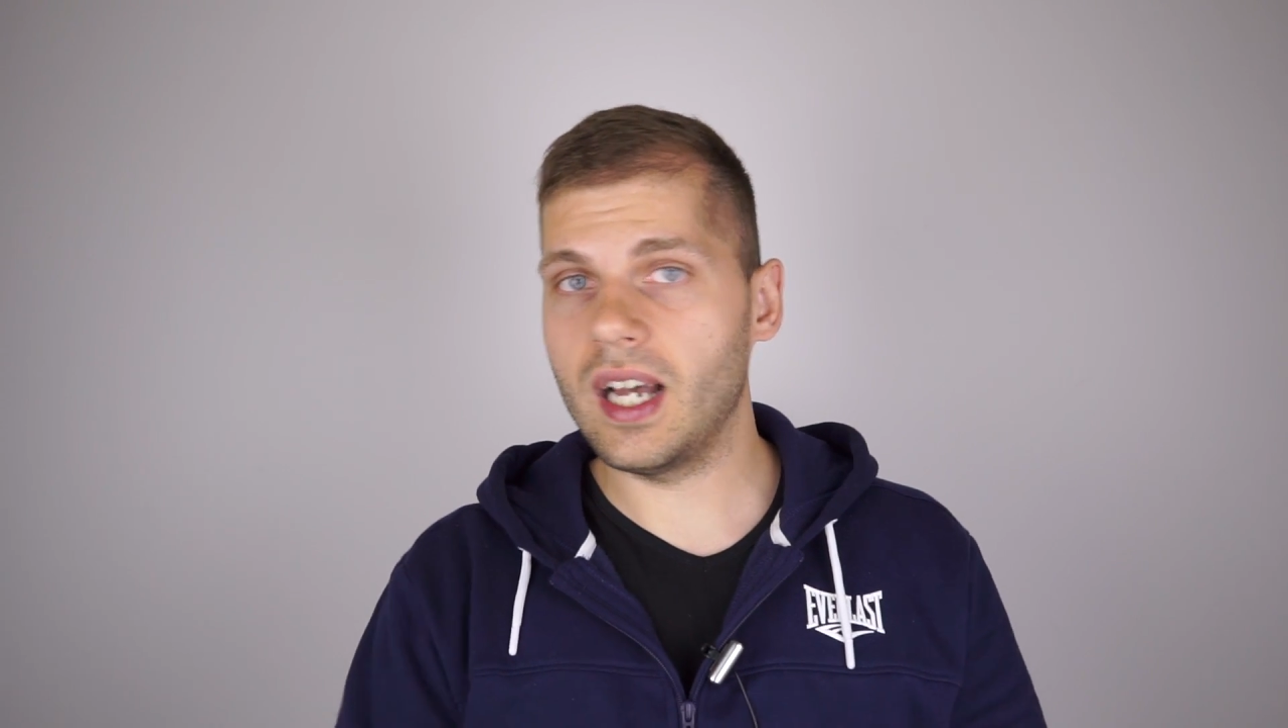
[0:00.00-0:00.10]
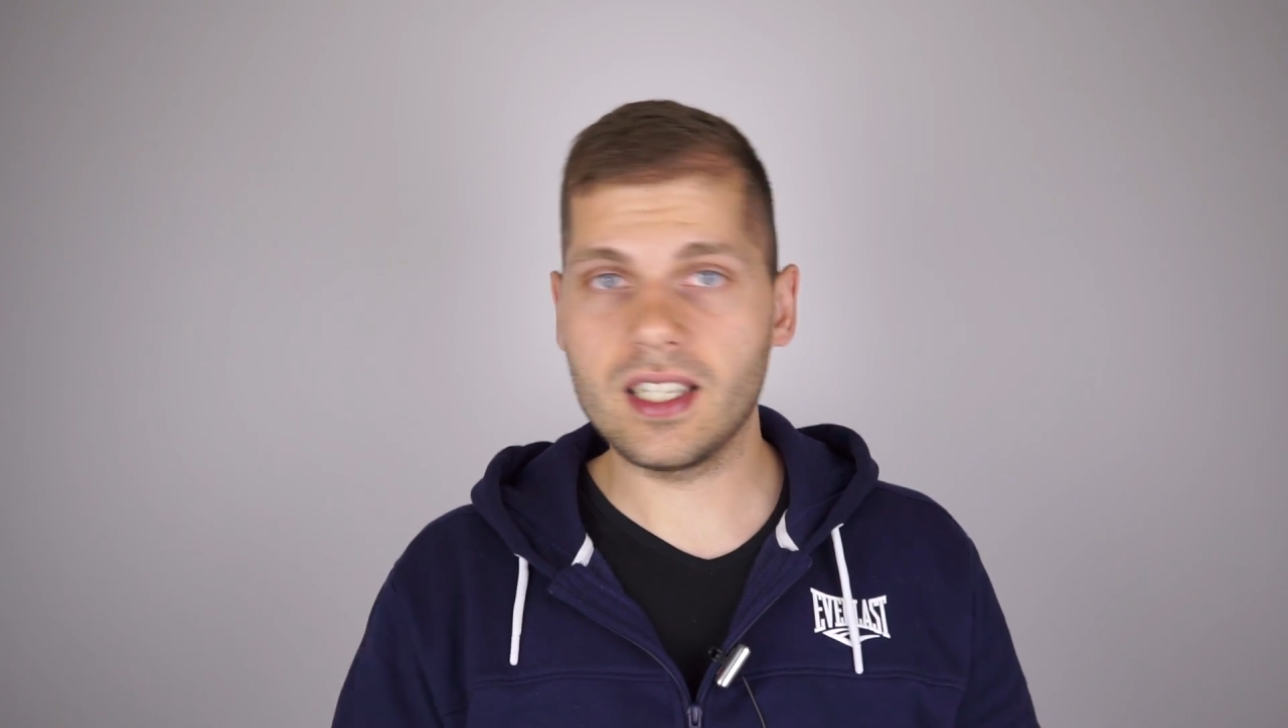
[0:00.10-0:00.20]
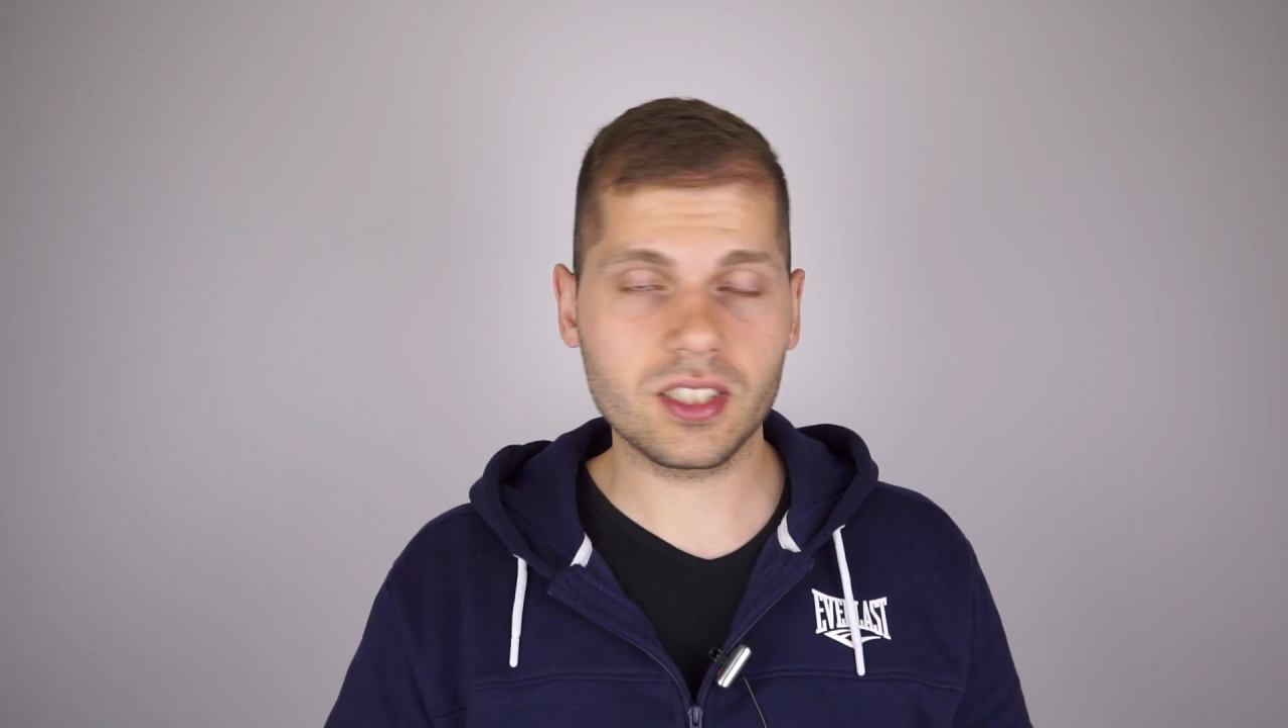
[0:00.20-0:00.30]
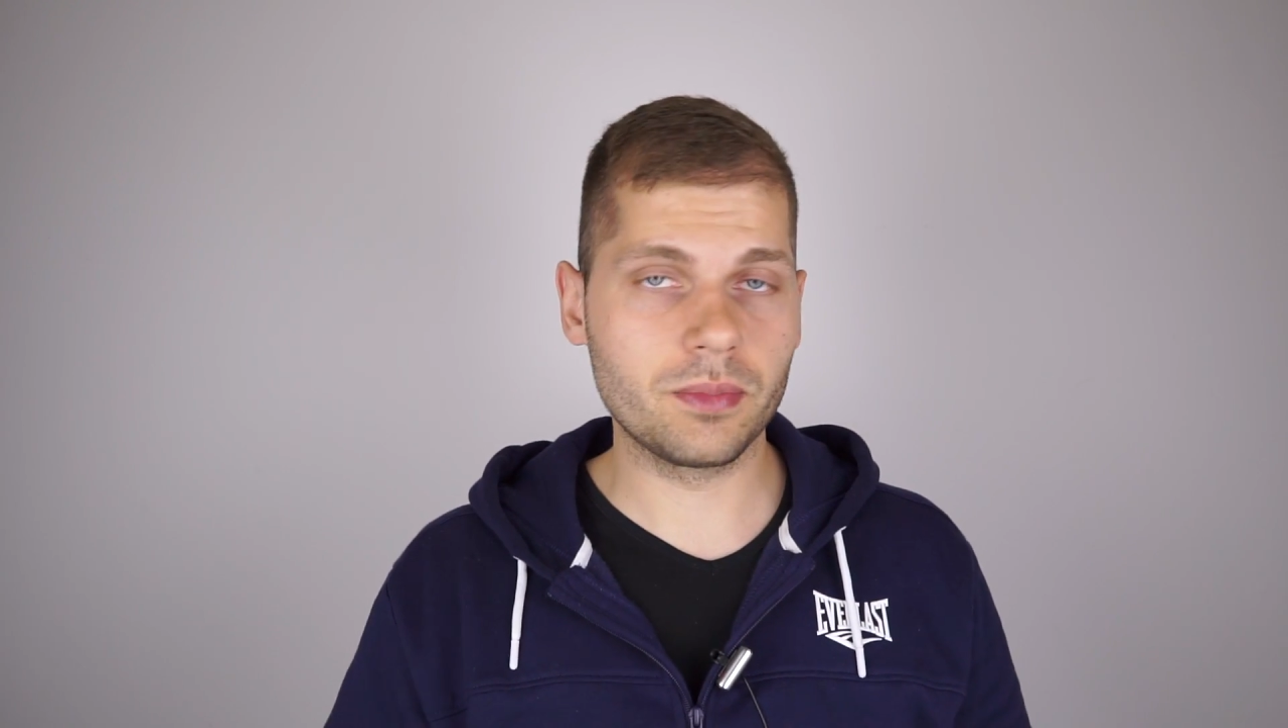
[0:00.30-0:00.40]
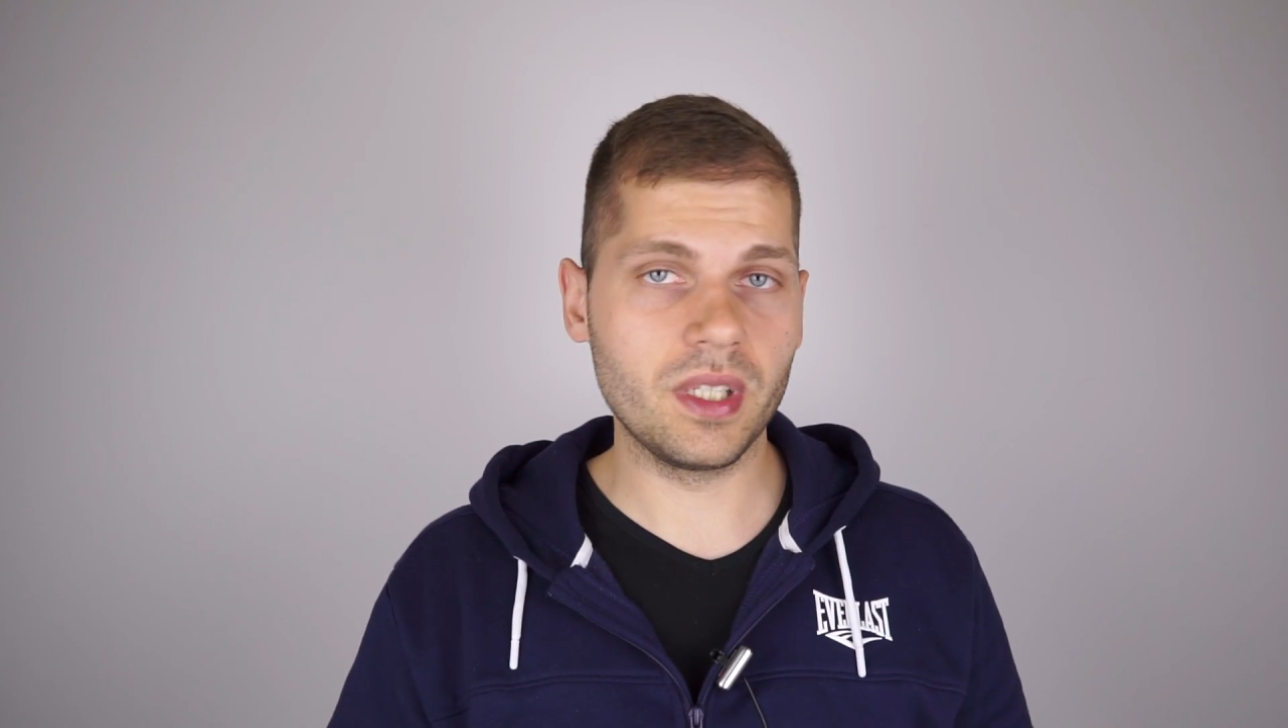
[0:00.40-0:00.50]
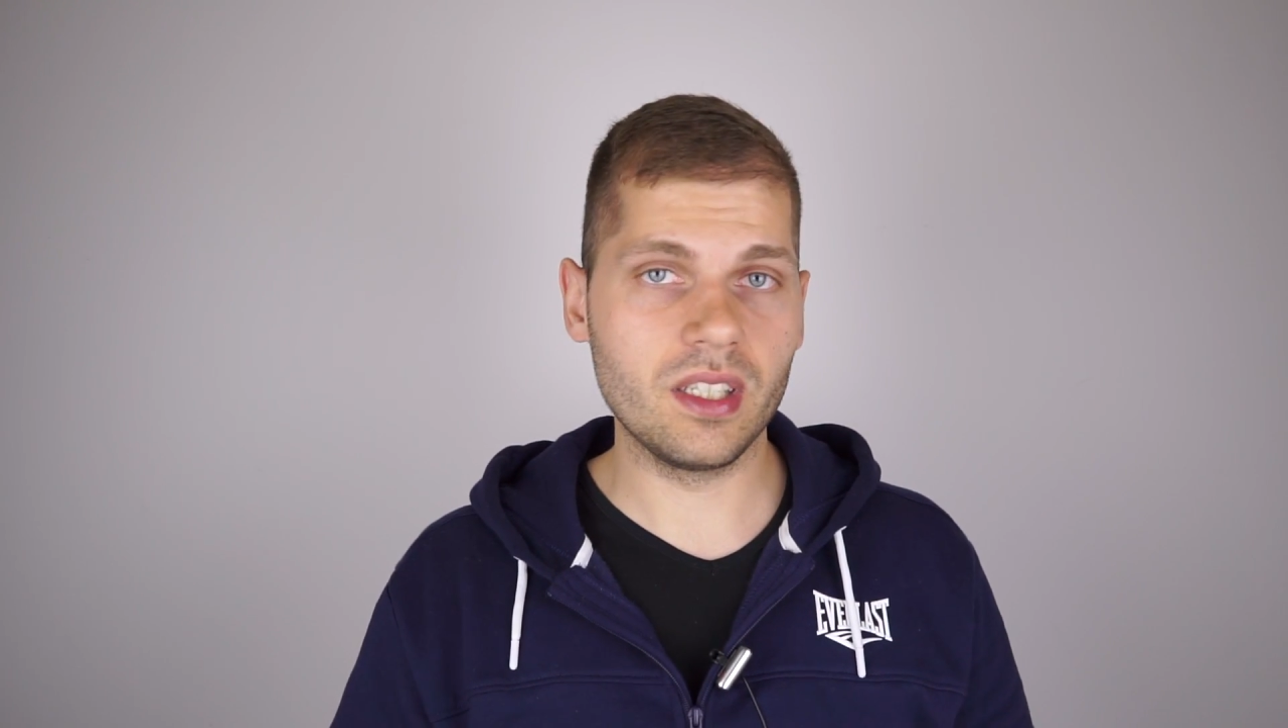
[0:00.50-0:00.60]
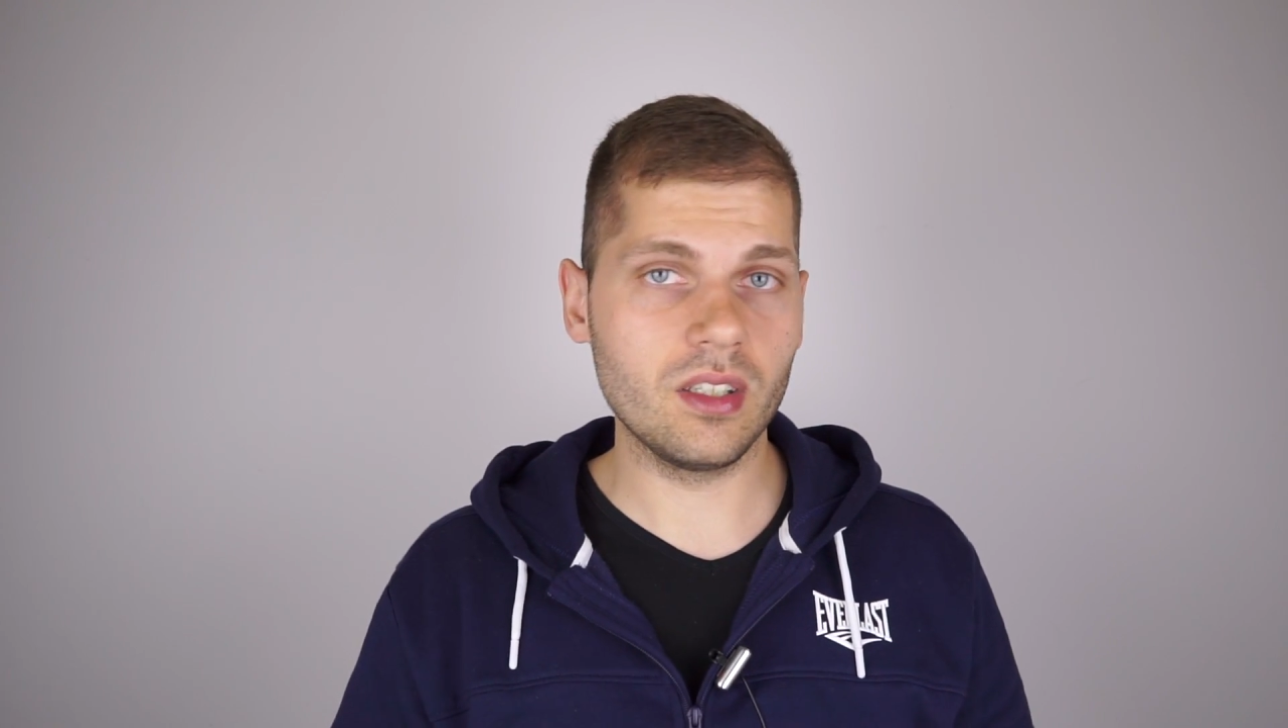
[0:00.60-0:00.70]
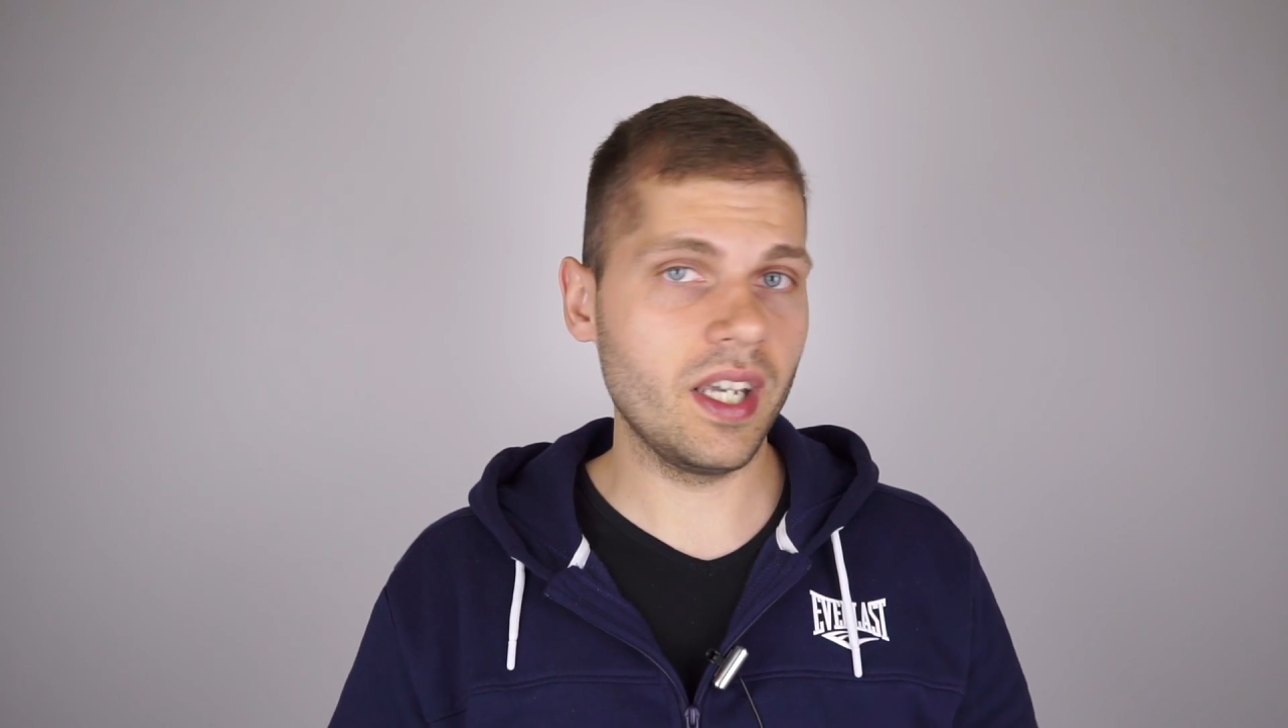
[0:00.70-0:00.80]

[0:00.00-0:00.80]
ask me